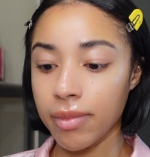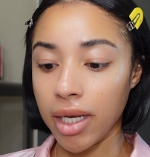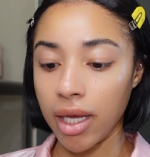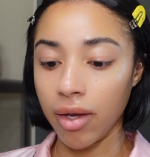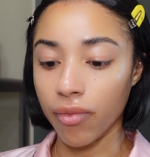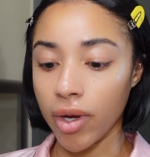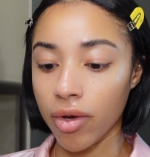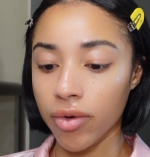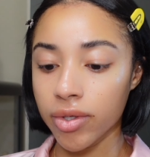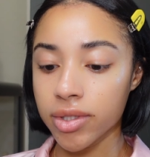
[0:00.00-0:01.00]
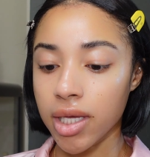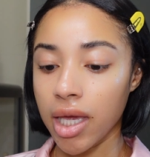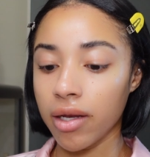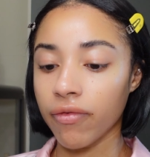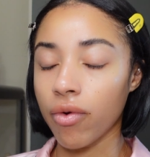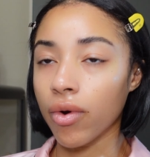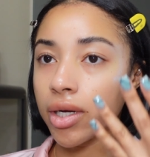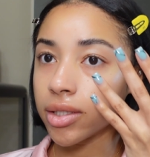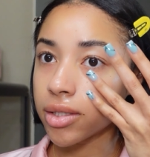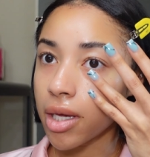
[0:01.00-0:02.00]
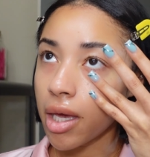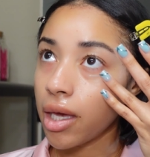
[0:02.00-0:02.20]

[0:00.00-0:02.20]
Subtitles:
many wrinkles, and of course